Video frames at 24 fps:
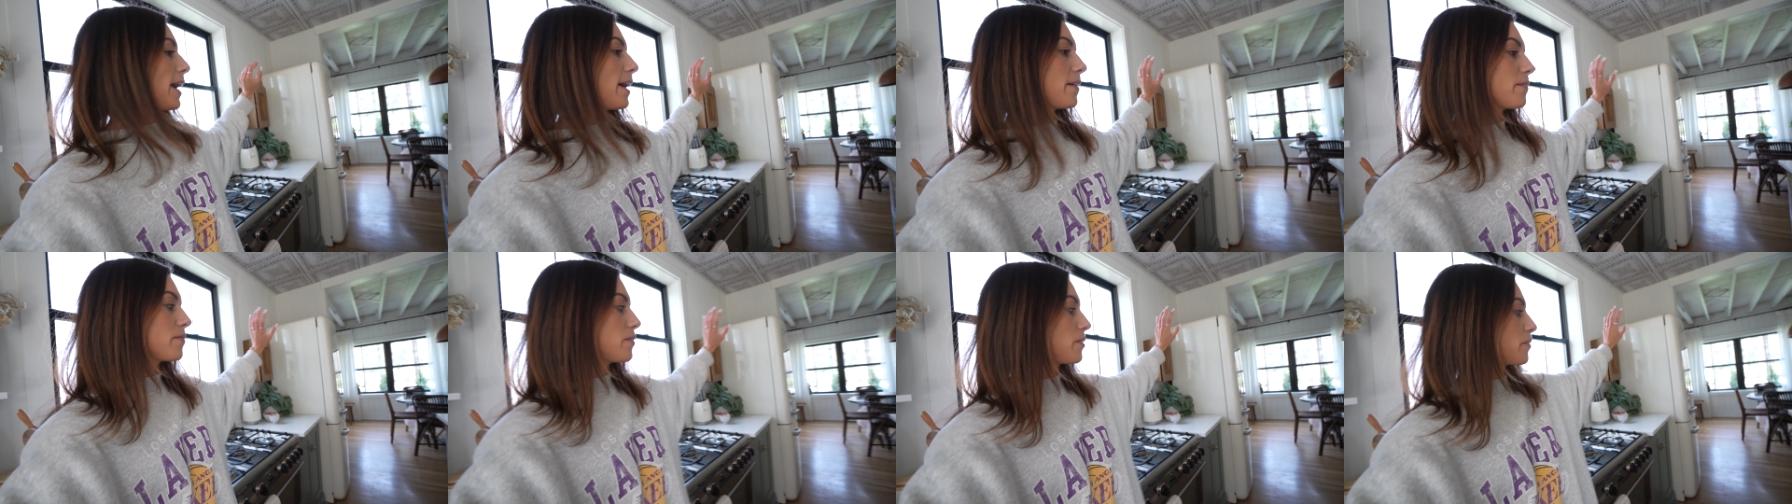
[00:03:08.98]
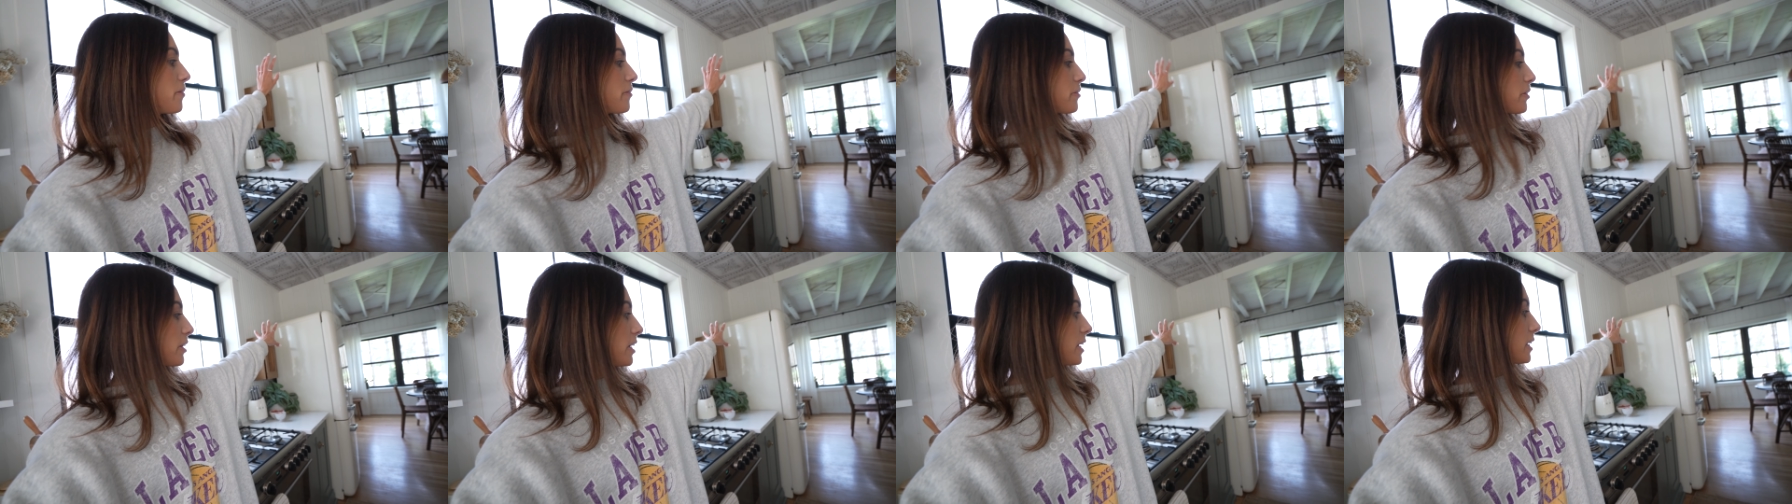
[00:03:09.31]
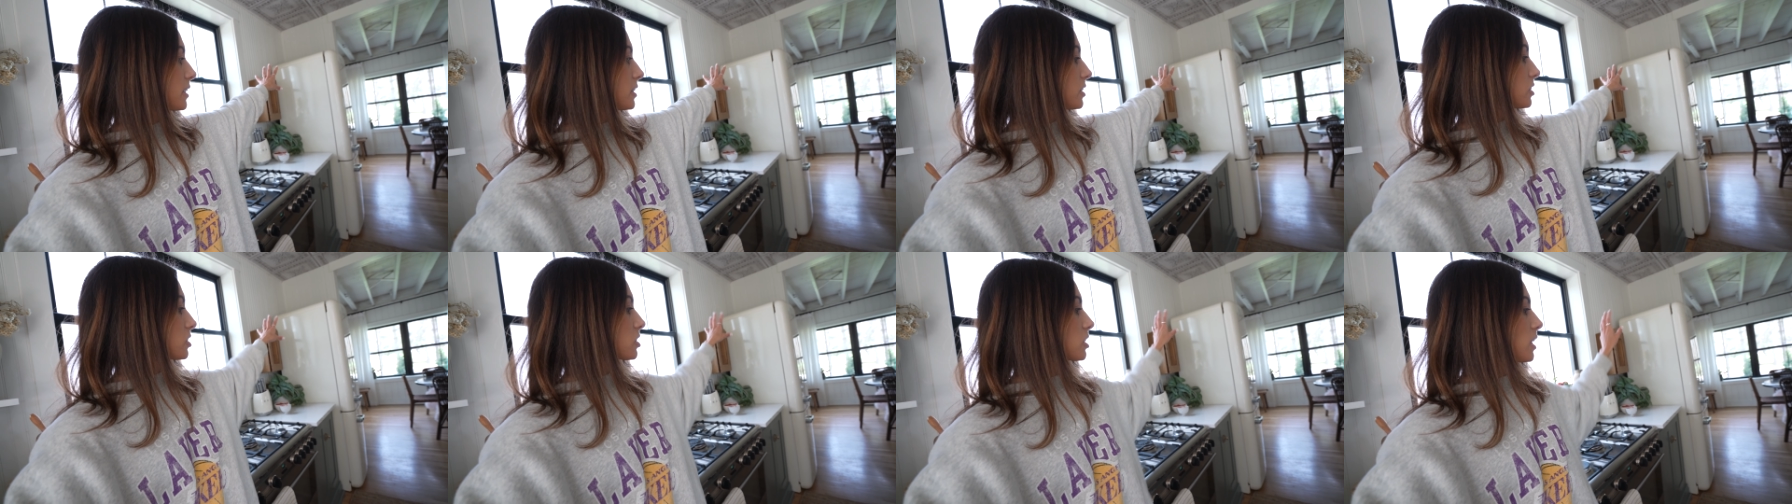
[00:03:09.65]
have the
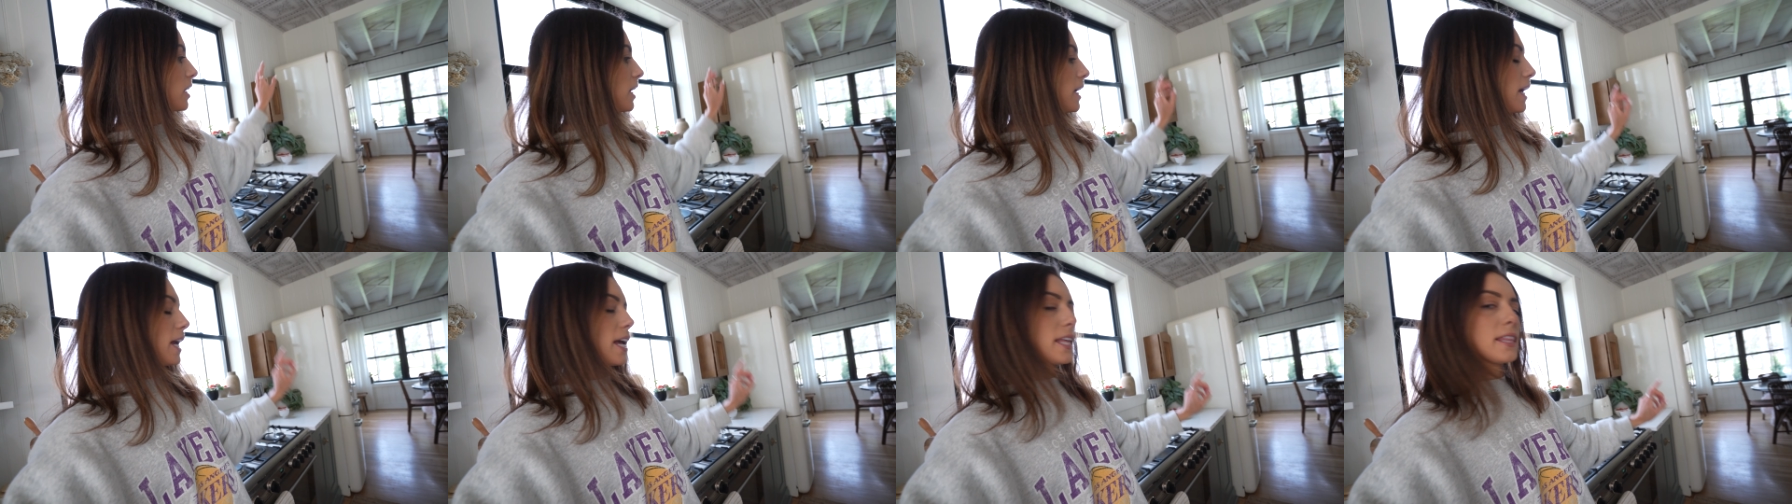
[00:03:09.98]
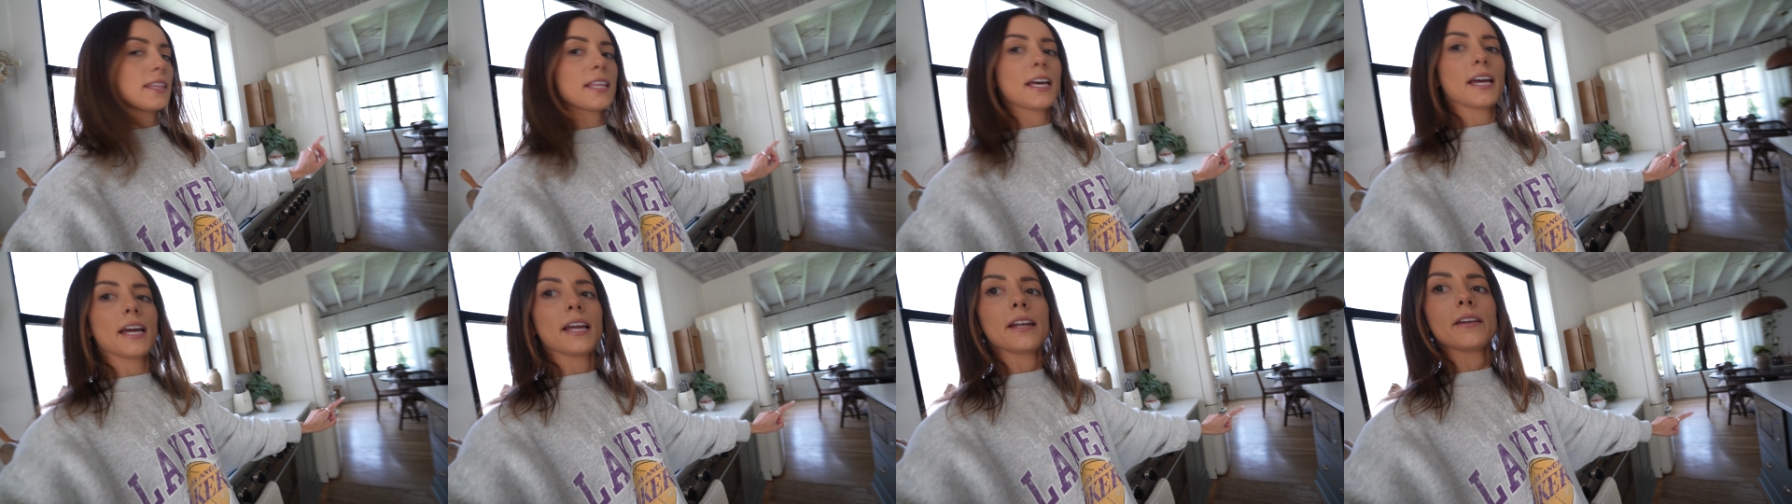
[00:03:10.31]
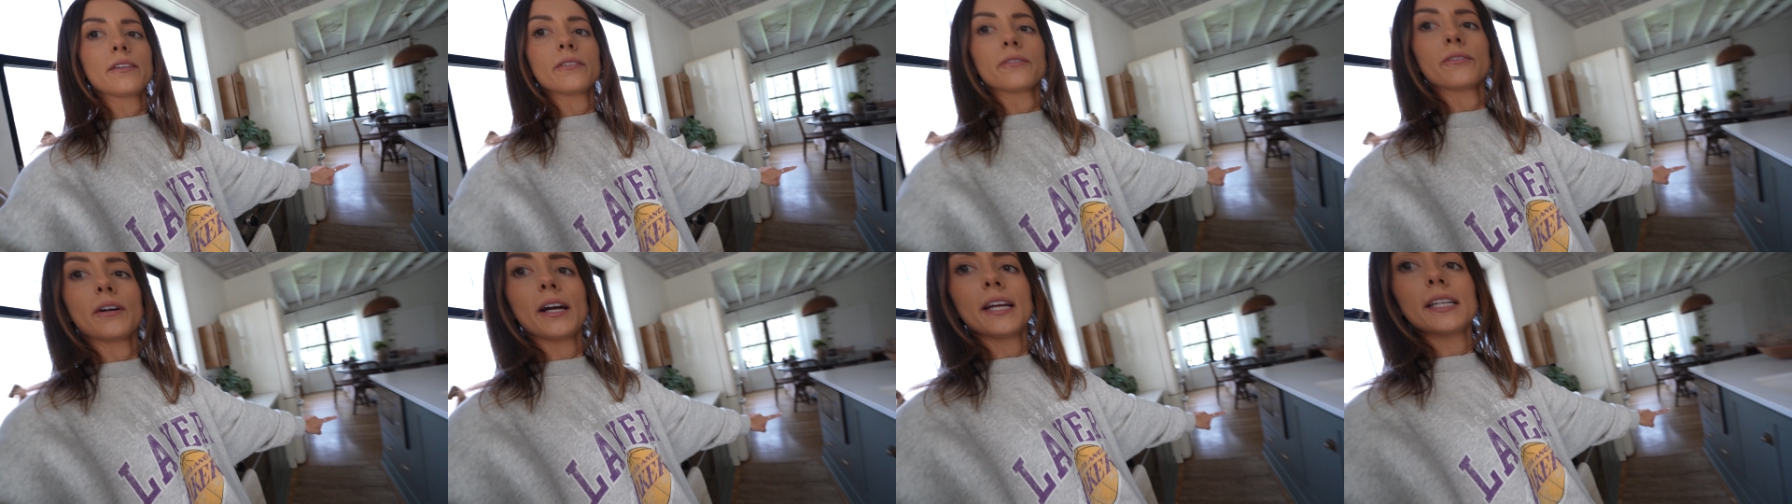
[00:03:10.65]
fridge, and
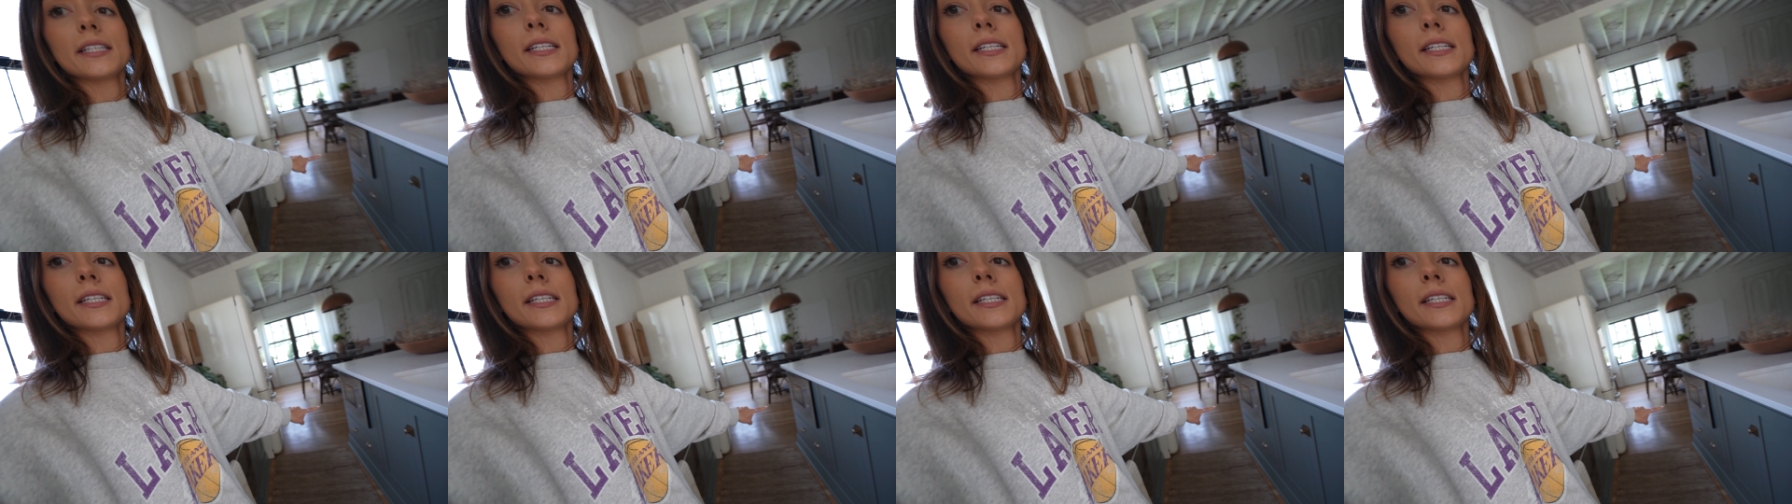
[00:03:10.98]
then right